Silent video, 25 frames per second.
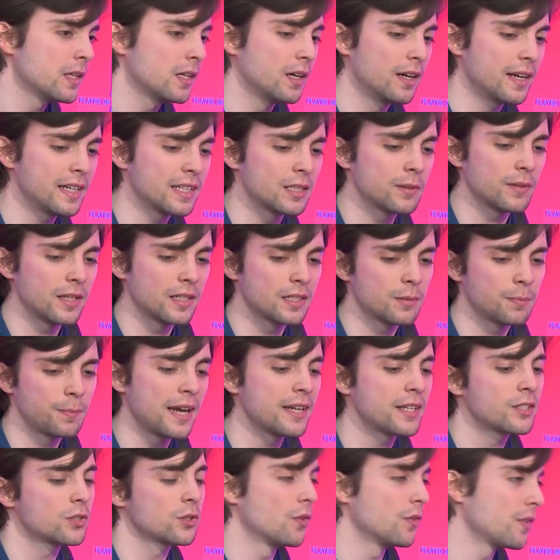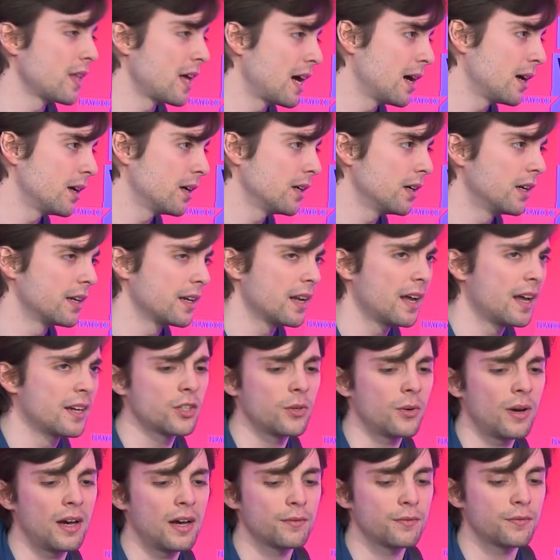It's based on that, and
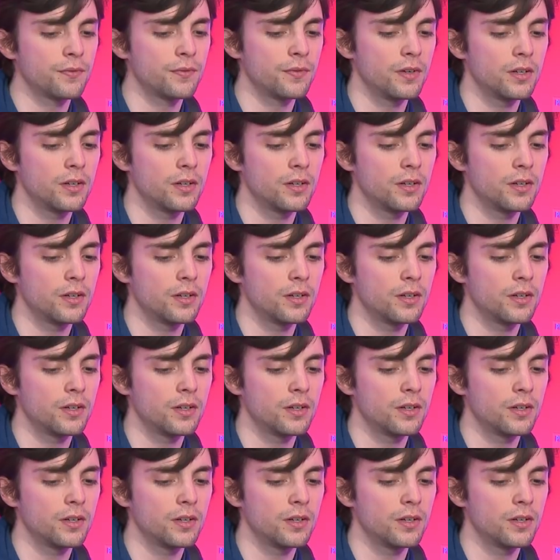you have